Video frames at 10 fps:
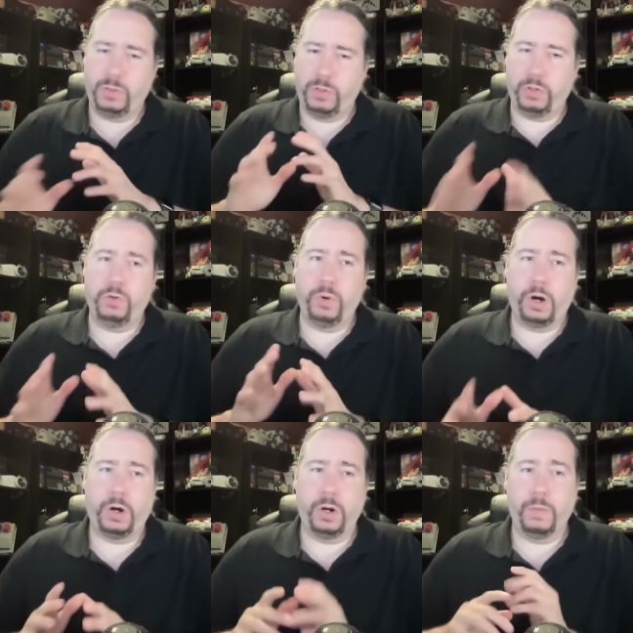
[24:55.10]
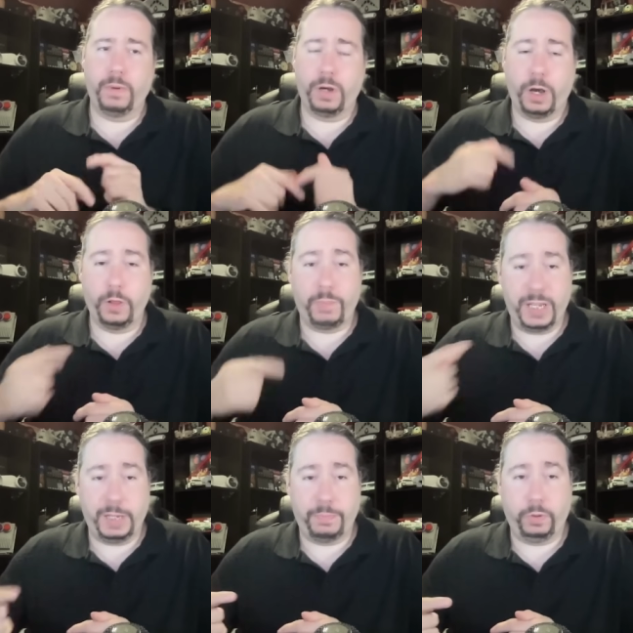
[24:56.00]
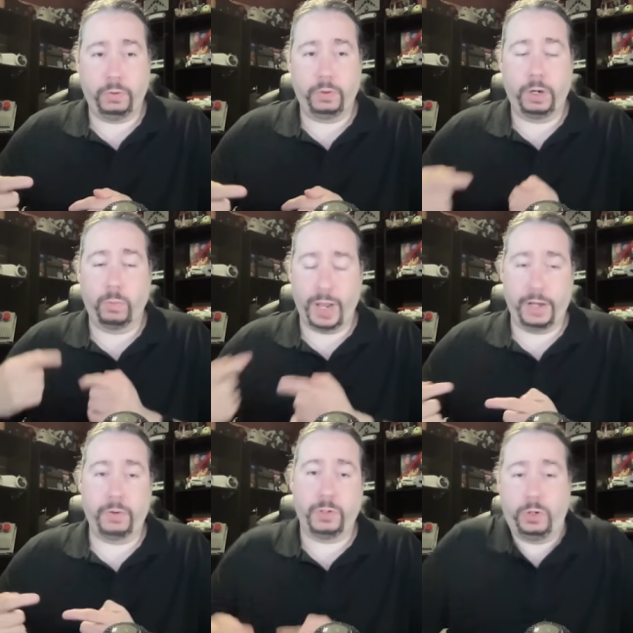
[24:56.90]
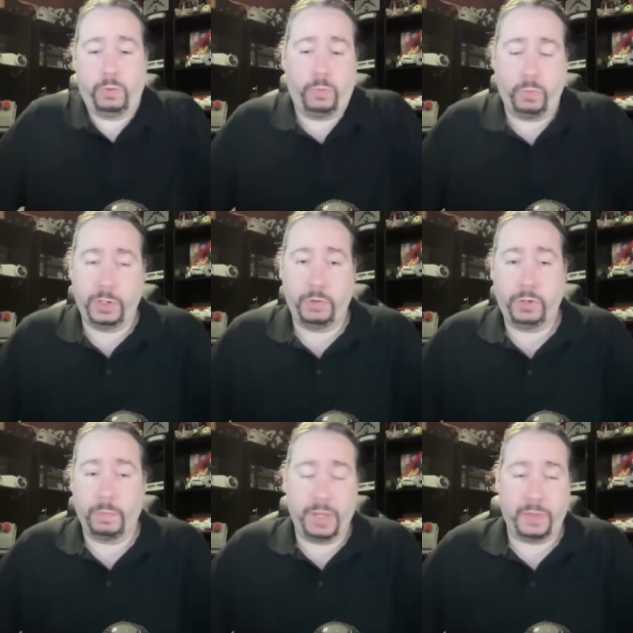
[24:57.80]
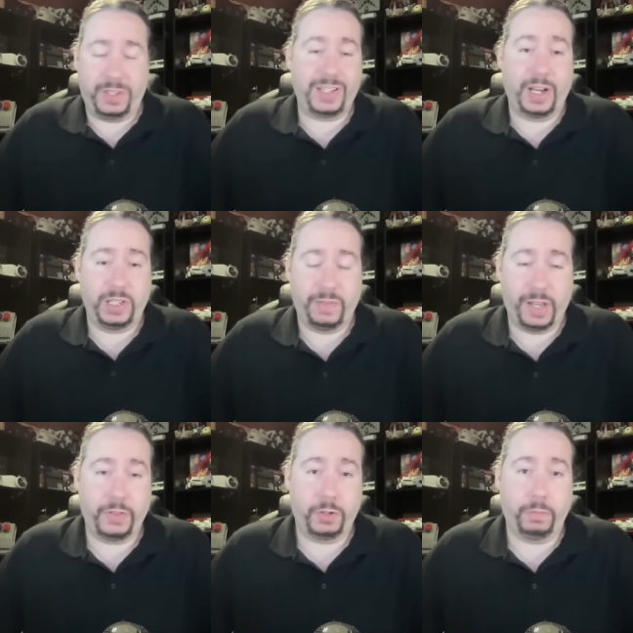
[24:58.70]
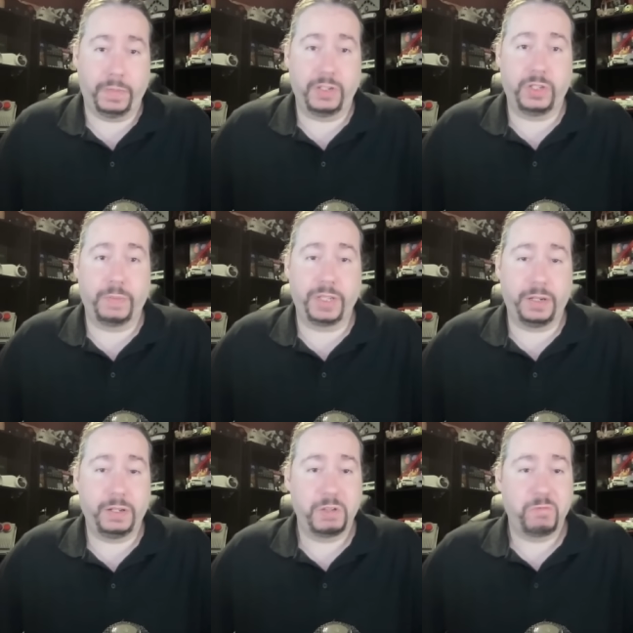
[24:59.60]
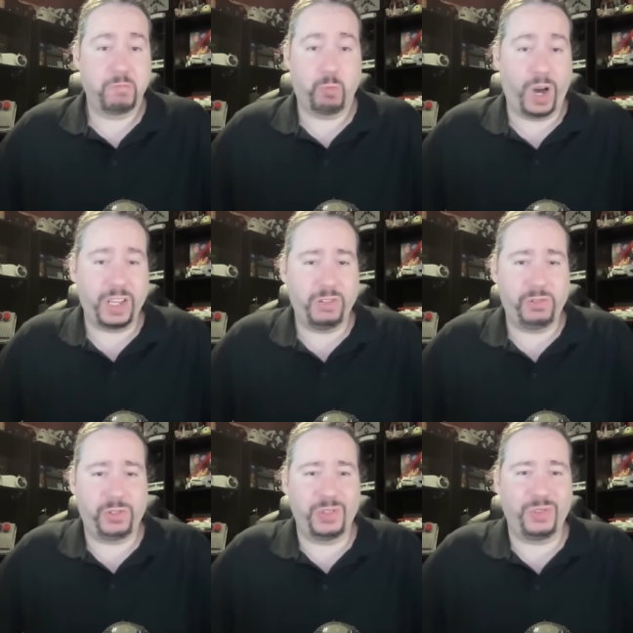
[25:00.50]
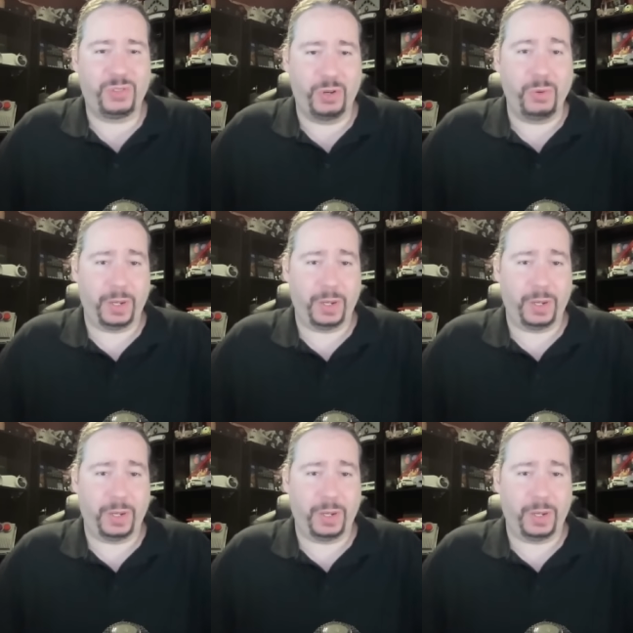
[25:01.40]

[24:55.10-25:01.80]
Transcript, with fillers: you harm other people around you when you commit these kinds of ethical missteps and why you shouldn't do